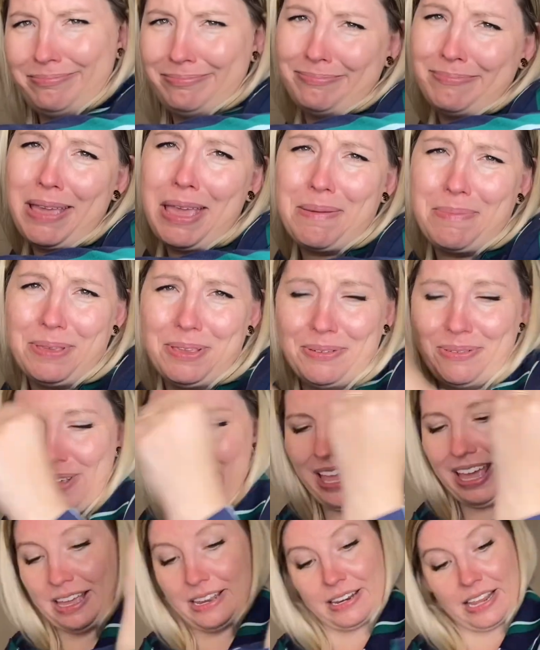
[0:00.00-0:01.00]
Maybe you
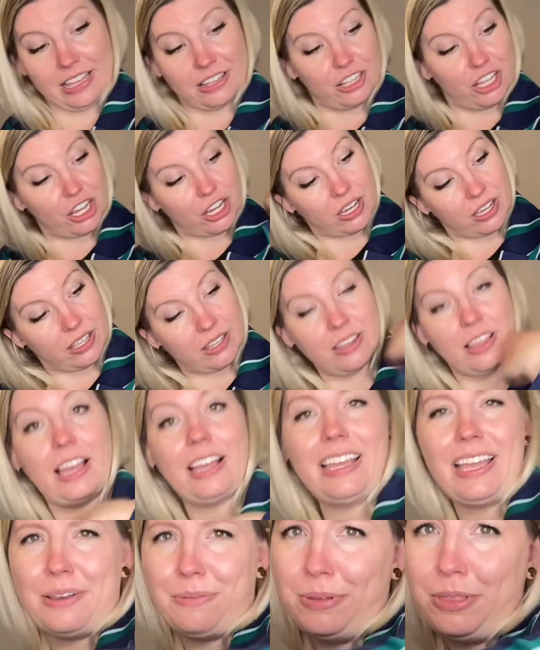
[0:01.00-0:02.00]
can. And look,
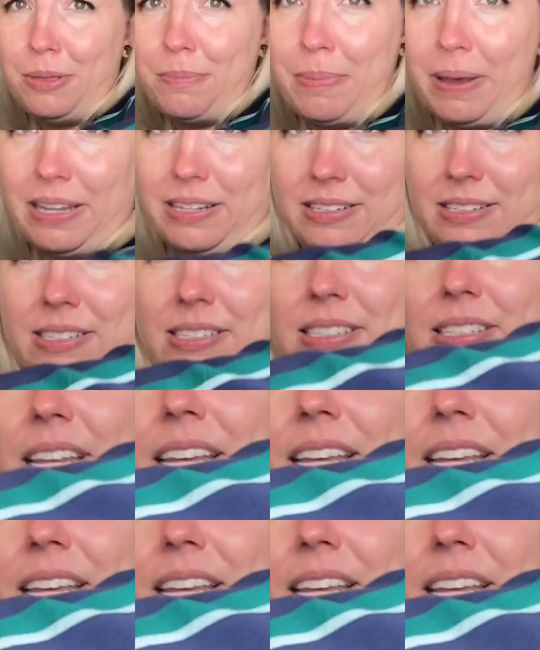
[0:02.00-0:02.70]
again with the buttons.